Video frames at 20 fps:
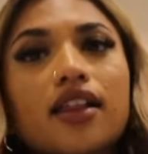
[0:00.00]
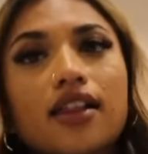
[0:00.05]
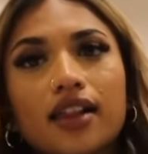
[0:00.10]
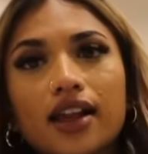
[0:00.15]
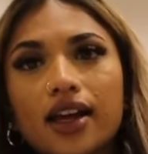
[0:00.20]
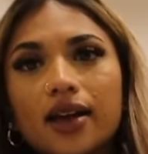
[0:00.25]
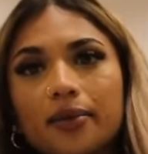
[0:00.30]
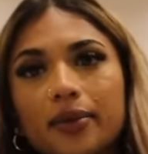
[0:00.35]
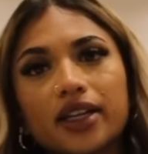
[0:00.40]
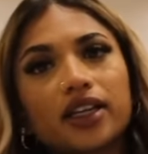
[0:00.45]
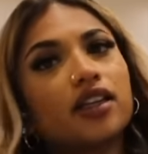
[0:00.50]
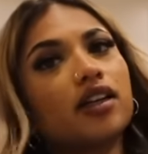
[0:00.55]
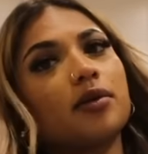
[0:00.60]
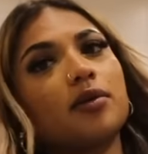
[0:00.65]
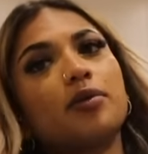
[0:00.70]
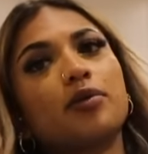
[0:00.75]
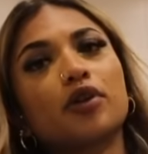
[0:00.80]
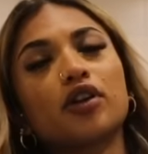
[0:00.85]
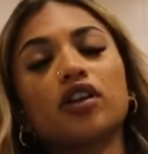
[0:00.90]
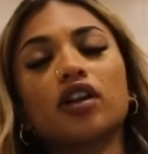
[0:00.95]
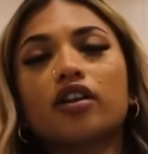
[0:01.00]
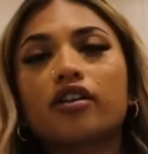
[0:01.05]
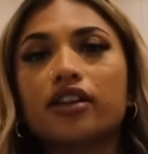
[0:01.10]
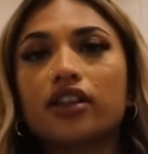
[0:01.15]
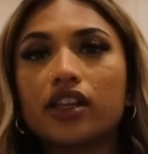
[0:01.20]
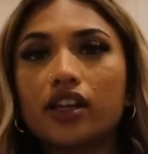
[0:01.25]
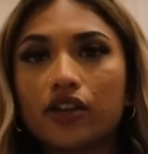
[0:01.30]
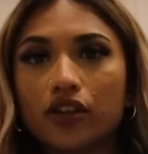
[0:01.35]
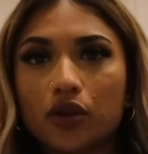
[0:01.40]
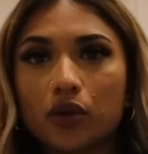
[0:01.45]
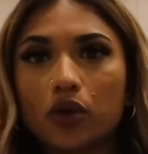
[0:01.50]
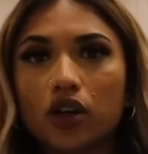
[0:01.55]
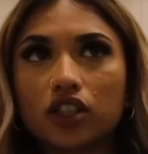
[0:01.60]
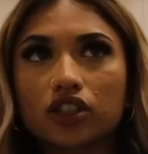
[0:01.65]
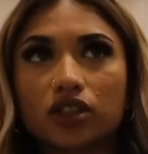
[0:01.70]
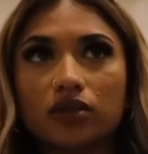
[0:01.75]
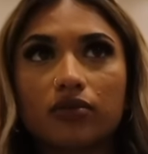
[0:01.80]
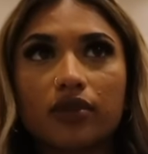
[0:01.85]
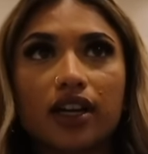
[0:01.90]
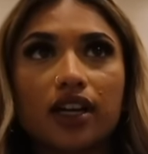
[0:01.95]
Sam and April are in the other
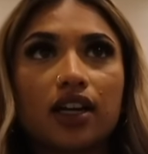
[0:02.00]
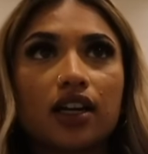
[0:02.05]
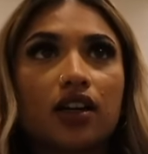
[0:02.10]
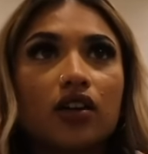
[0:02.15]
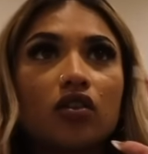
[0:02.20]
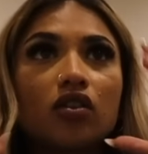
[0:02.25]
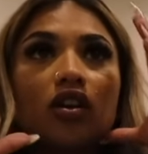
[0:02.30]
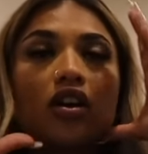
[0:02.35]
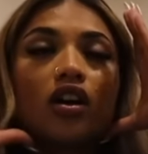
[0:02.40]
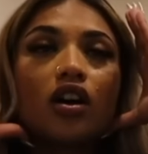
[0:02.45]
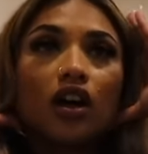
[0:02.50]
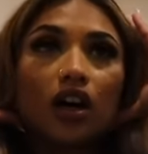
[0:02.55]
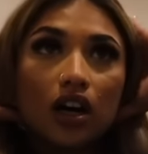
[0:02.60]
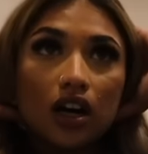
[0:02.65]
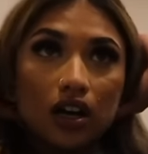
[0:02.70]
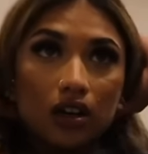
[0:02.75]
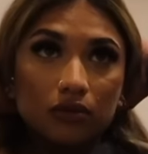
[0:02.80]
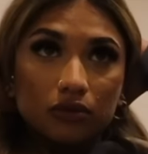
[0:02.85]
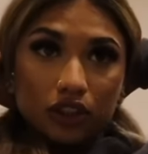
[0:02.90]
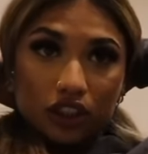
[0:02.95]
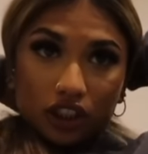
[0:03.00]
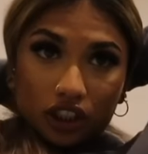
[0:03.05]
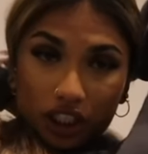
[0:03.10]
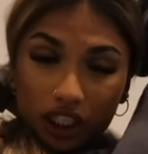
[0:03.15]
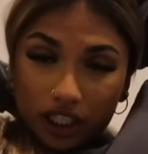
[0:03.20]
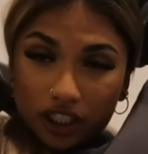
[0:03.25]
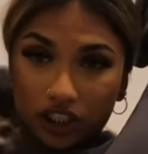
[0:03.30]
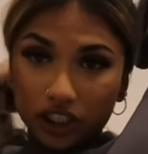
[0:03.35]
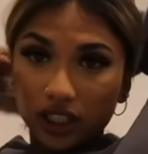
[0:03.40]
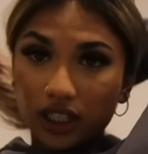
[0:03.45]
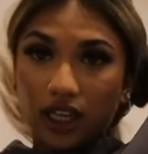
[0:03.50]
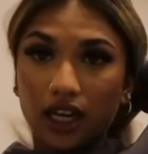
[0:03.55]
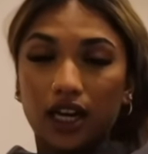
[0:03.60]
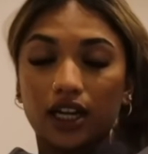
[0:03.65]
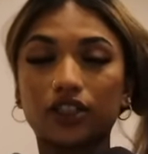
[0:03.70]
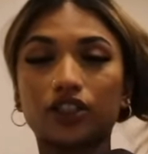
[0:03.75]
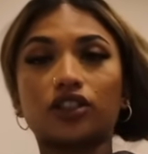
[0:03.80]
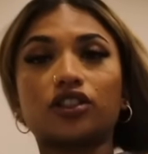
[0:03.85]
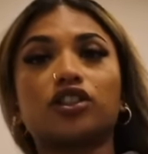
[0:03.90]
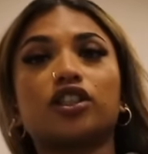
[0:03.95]
washroom right now, just changing. I
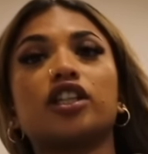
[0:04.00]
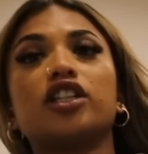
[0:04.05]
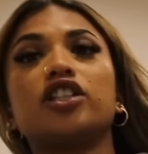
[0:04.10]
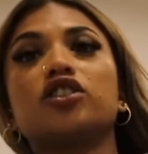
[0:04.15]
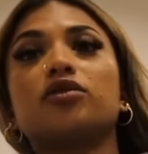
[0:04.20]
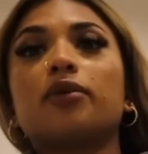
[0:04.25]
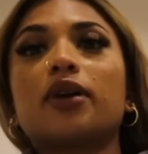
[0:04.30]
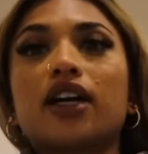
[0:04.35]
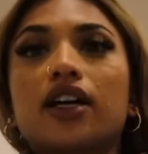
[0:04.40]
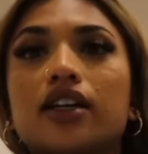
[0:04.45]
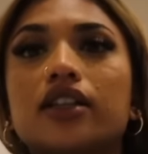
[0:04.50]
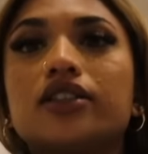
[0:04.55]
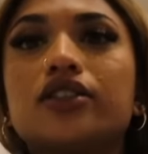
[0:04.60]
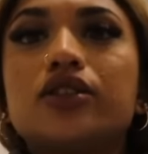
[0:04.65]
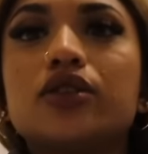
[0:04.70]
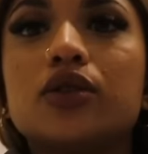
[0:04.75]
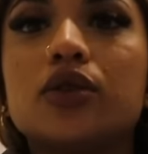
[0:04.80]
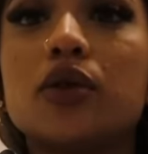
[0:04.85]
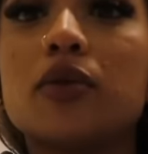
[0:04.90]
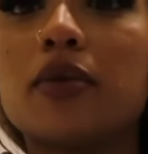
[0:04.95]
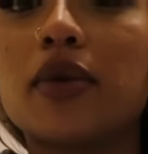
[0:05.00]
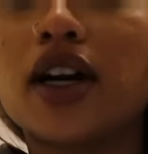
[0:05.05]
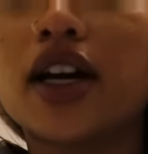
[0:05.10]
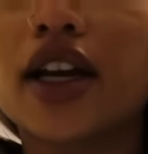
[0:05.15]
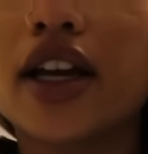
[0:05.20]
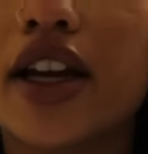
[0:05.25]
just changed back into my